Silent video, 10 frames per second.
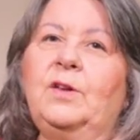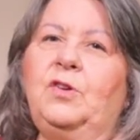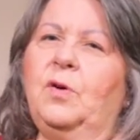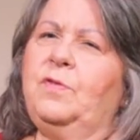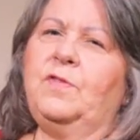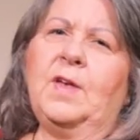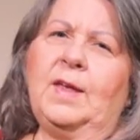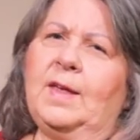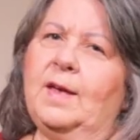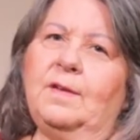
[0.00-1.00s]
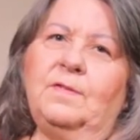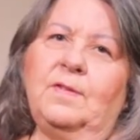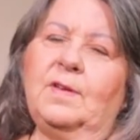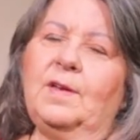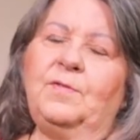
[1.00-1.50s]
Don't say
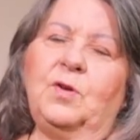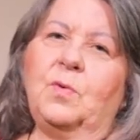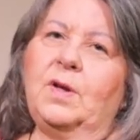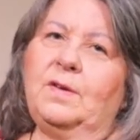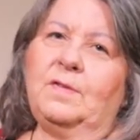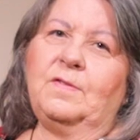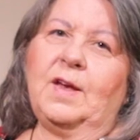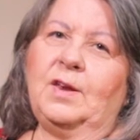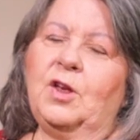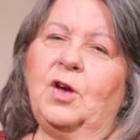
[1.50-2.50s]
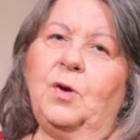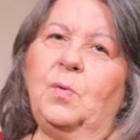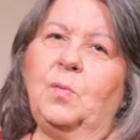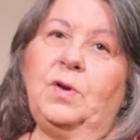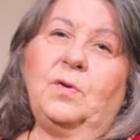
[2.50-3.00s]
yes if you want to say
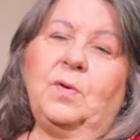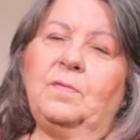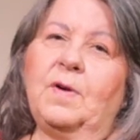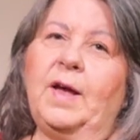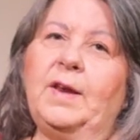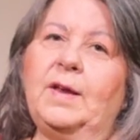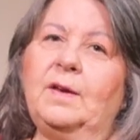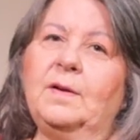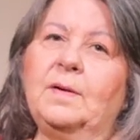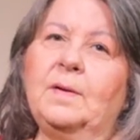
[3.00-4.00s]
no when you're invited.